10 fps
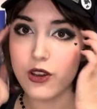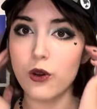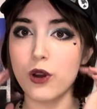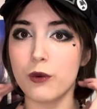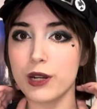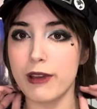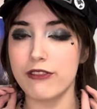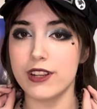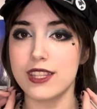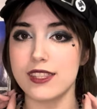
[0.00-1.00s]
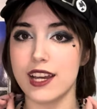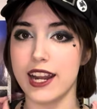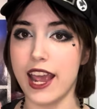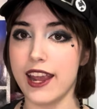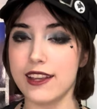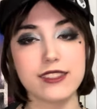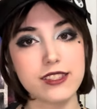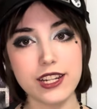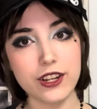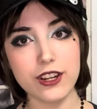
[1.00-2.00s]
Or one of my friends got a
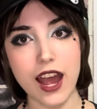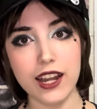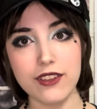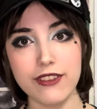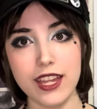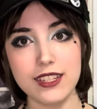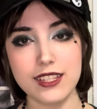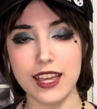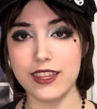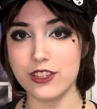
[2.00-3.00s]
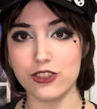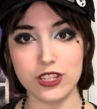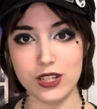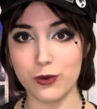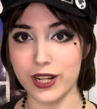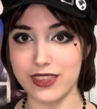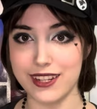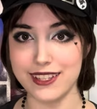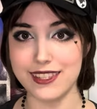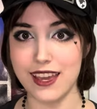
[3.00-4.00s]
sticker at an event and then she didn't want it the
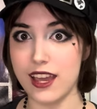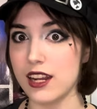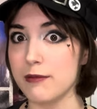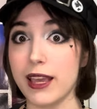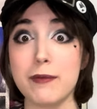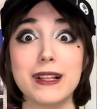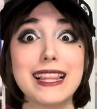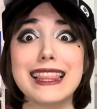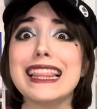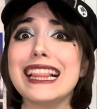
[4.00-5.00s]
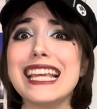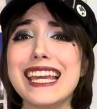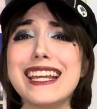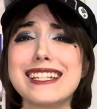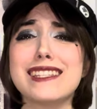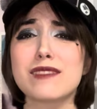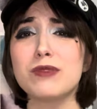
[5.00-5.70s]
next day and I'm like, please